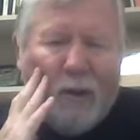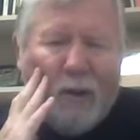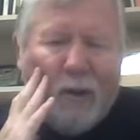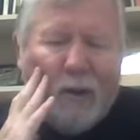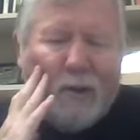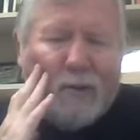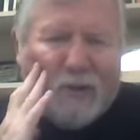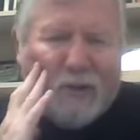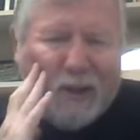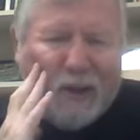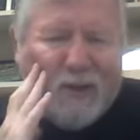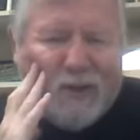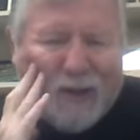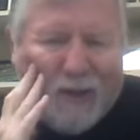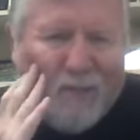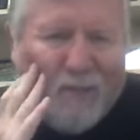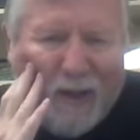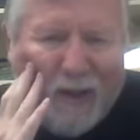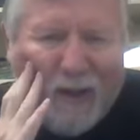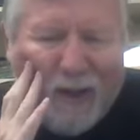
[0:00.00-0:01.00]
say
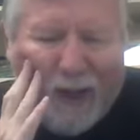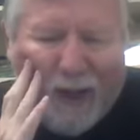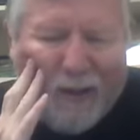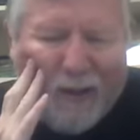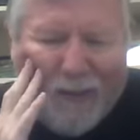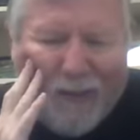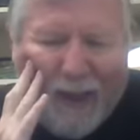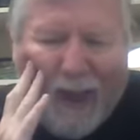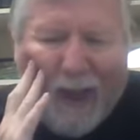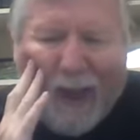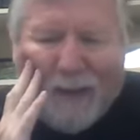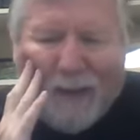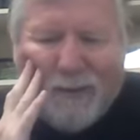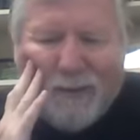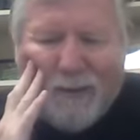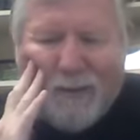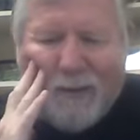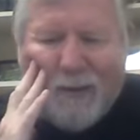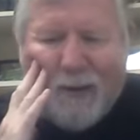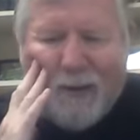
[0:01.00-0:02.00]
something like that?
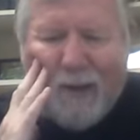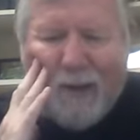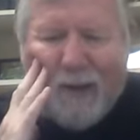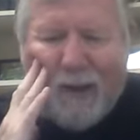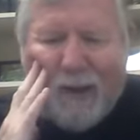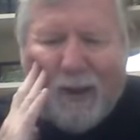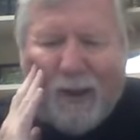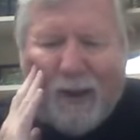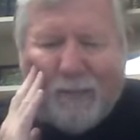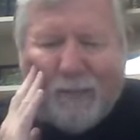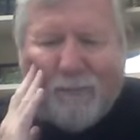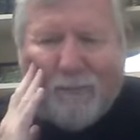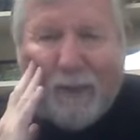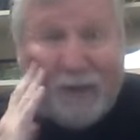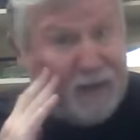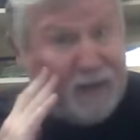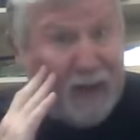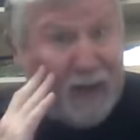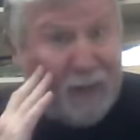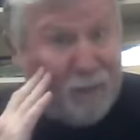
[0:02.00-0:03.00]

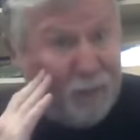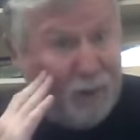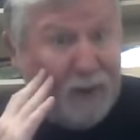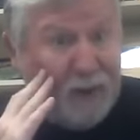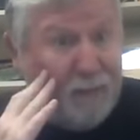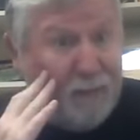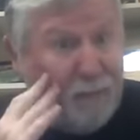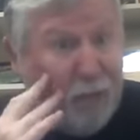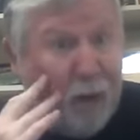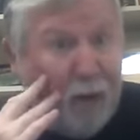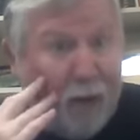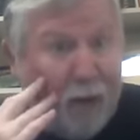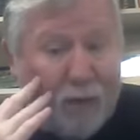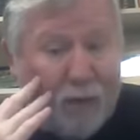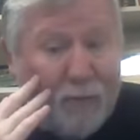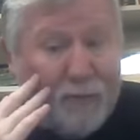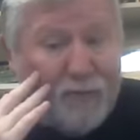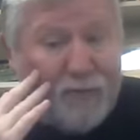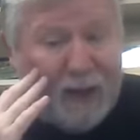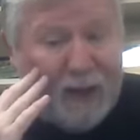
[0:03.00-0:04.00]
Is that really Paul
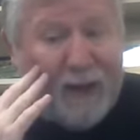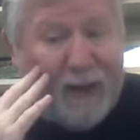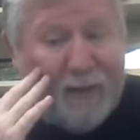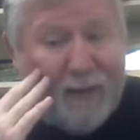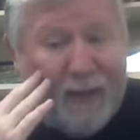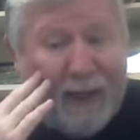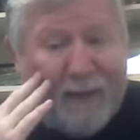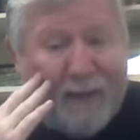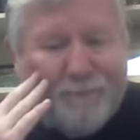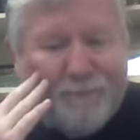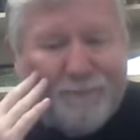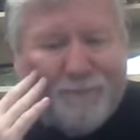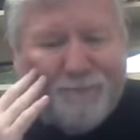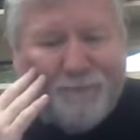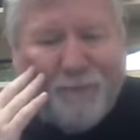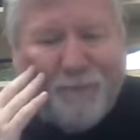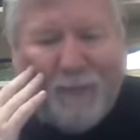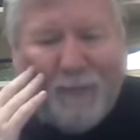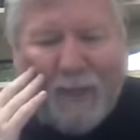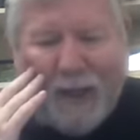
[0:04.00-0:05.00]
saying that?
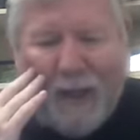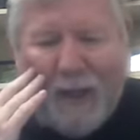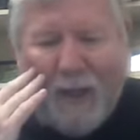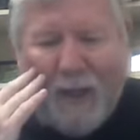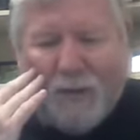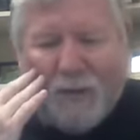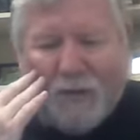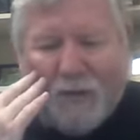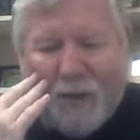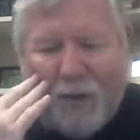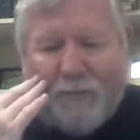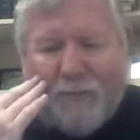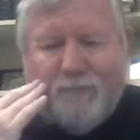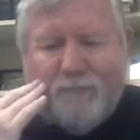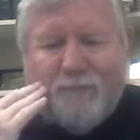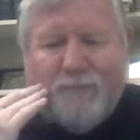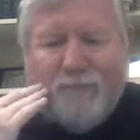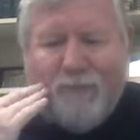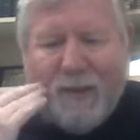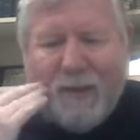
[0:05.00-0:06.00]
So
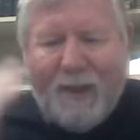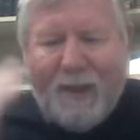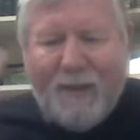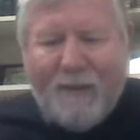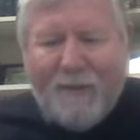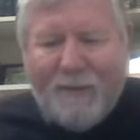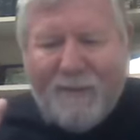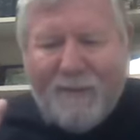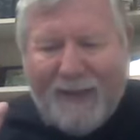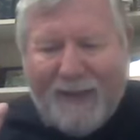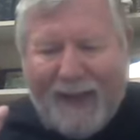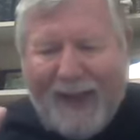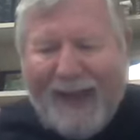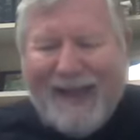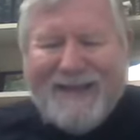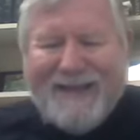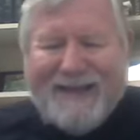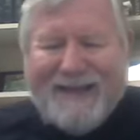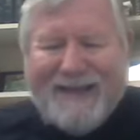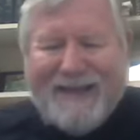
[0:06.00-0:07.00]
the
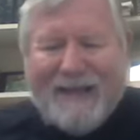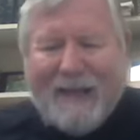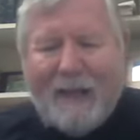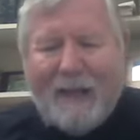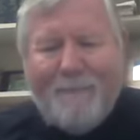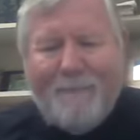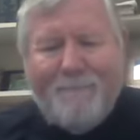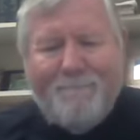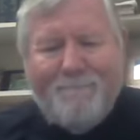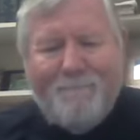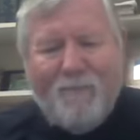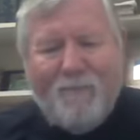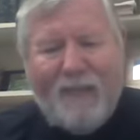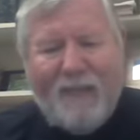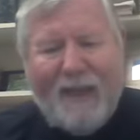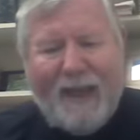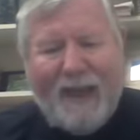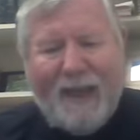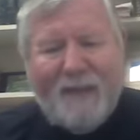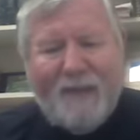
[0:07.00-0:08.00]
idea
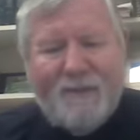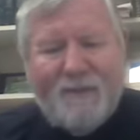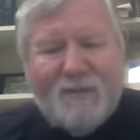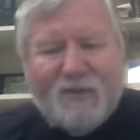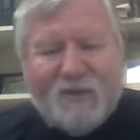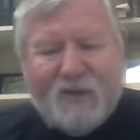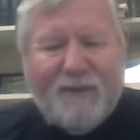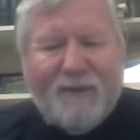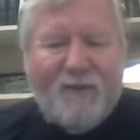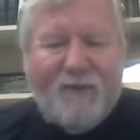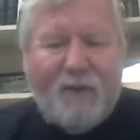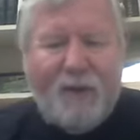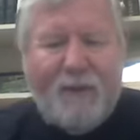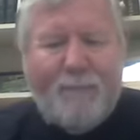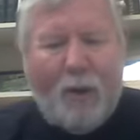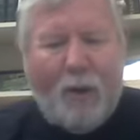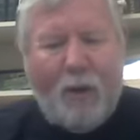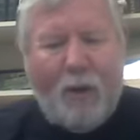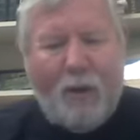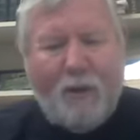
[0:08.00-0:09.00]
that several of
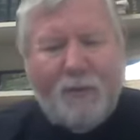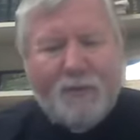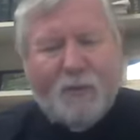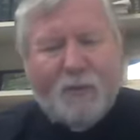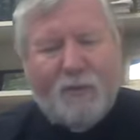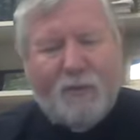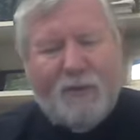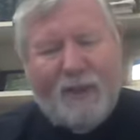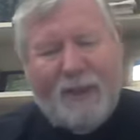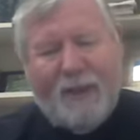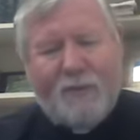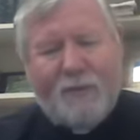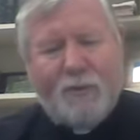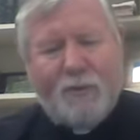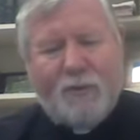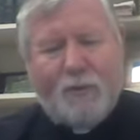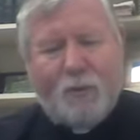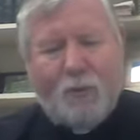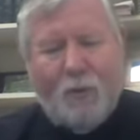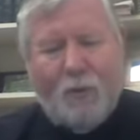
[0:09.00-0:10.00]
Paul's
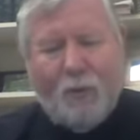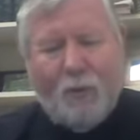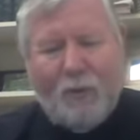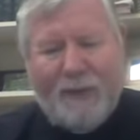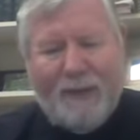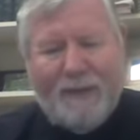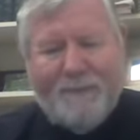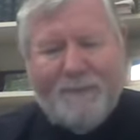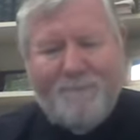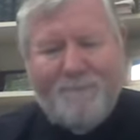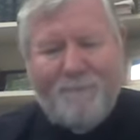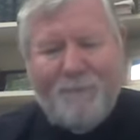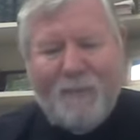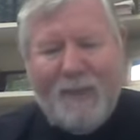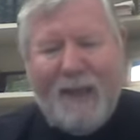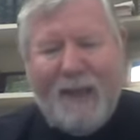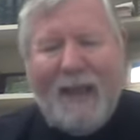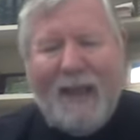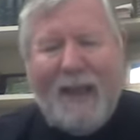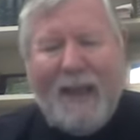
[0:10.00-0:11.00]
letters were written
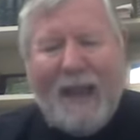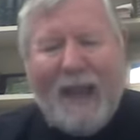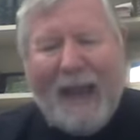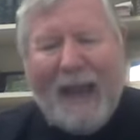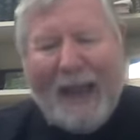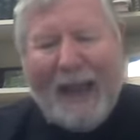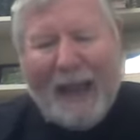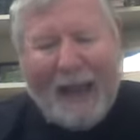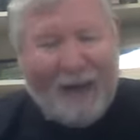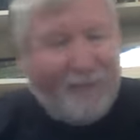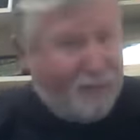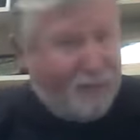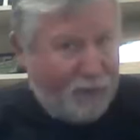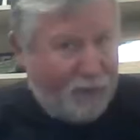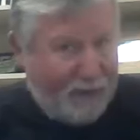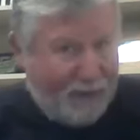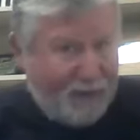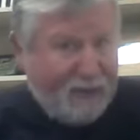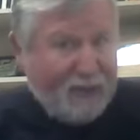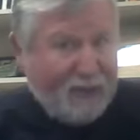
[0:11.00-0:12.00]
after
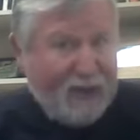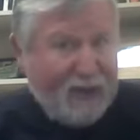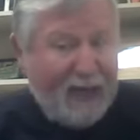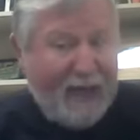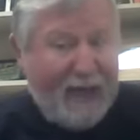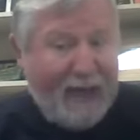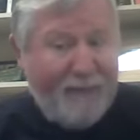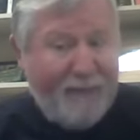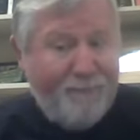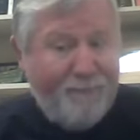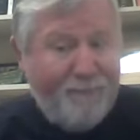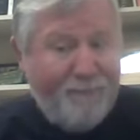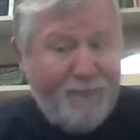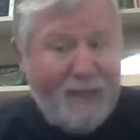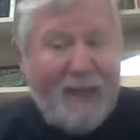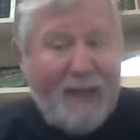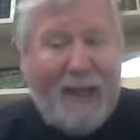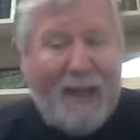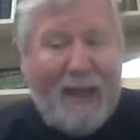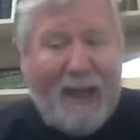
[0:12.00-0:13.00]
his time
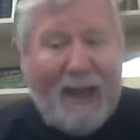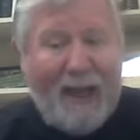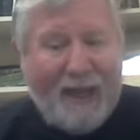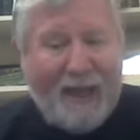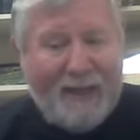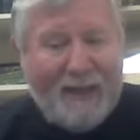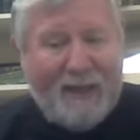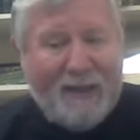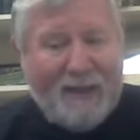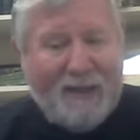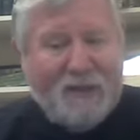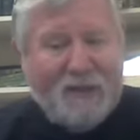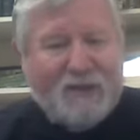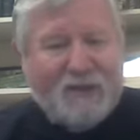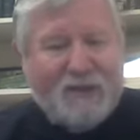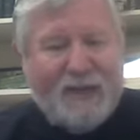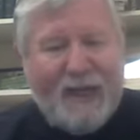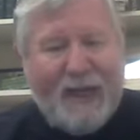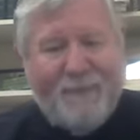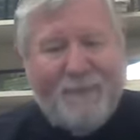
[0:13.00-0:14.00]
and in his
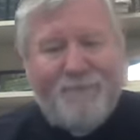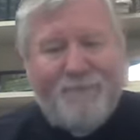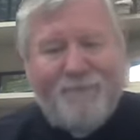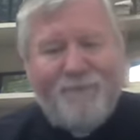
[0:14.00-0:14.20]
name,